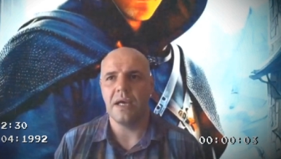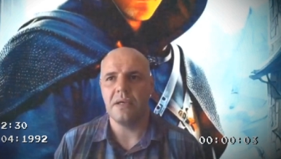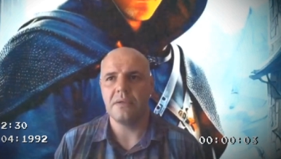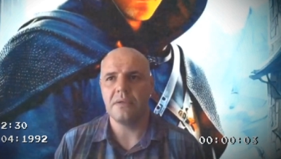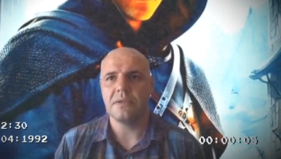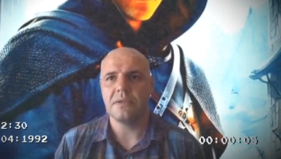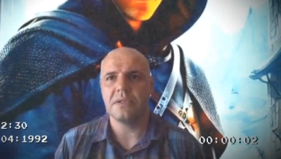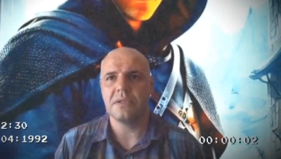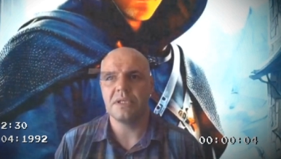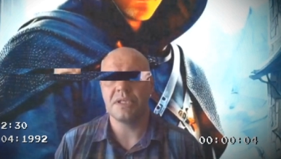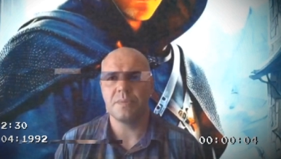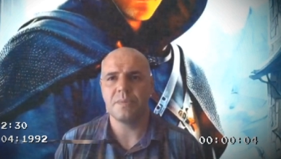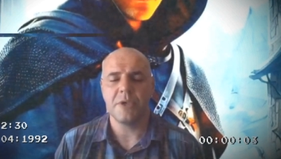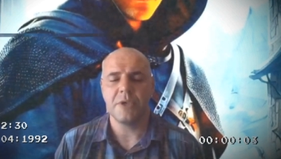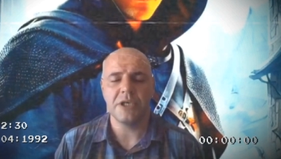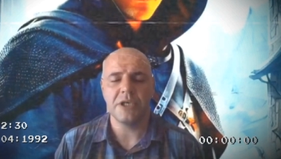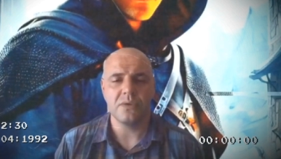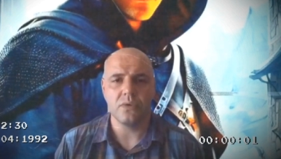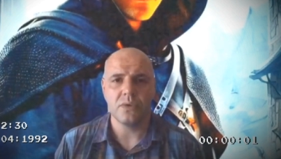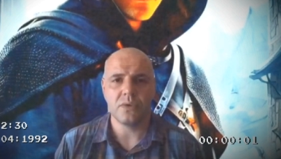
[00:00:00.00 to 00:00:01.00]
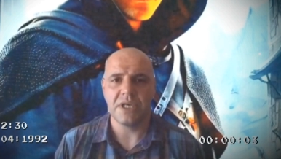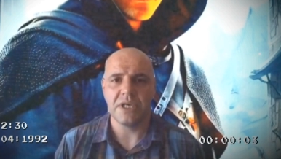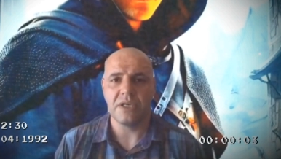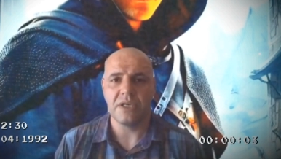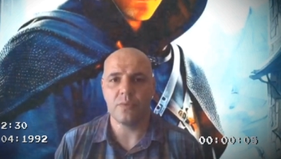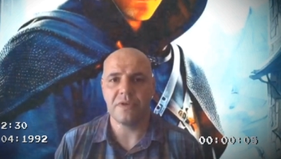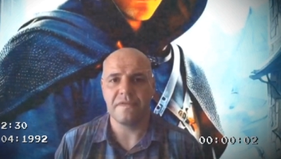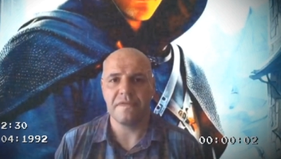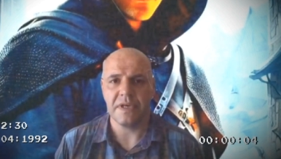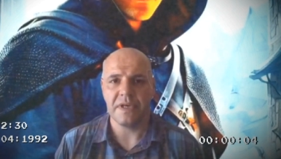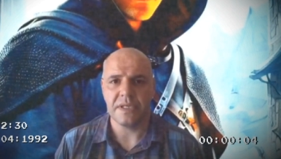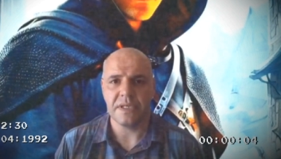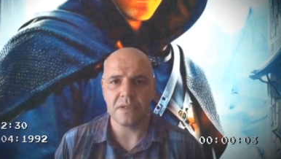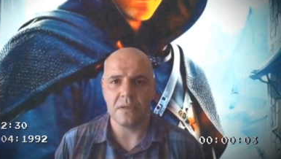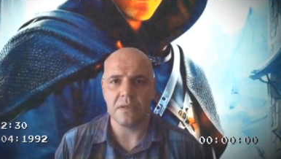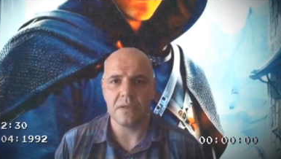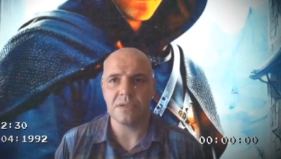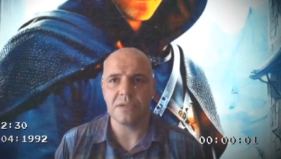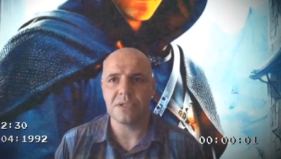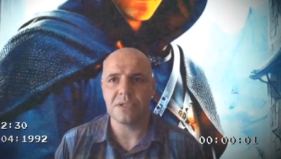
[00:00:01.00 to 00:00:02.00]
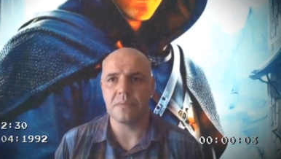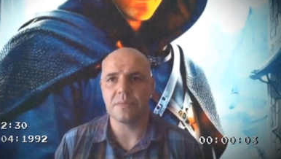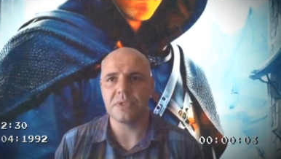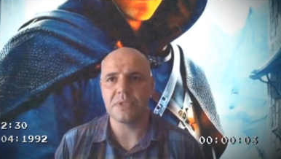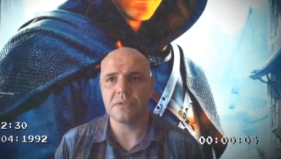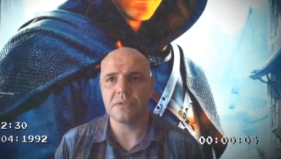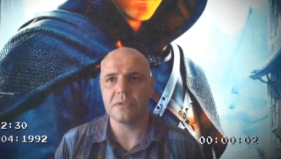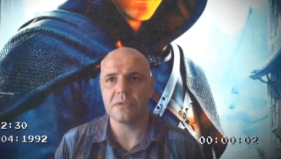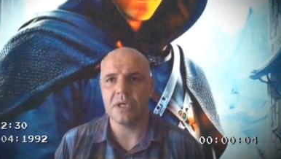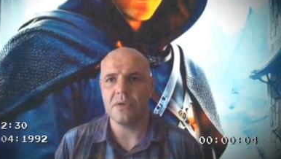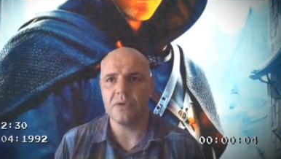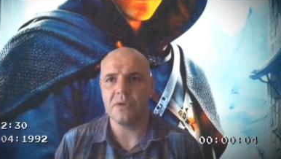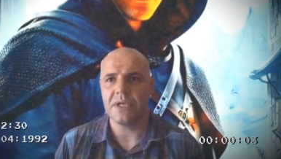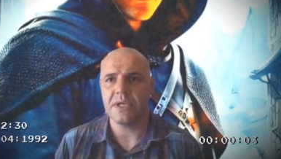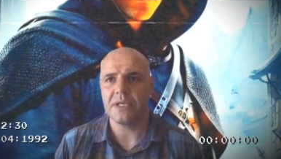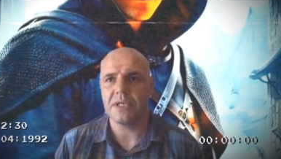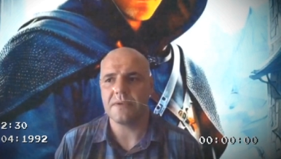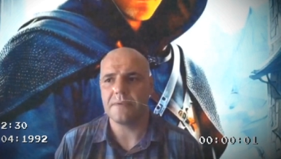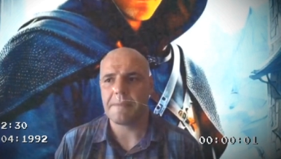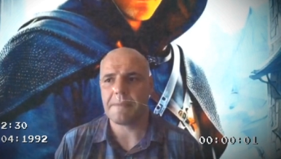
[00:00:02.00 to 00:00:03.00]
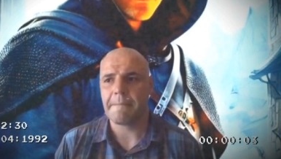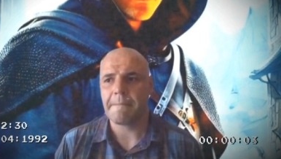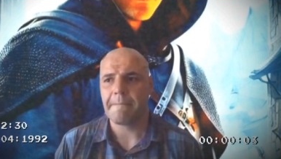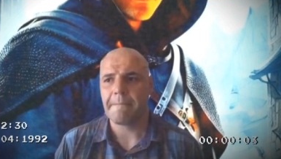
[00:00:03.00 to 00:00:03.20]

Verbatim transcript: and despite all that we face hardships, know that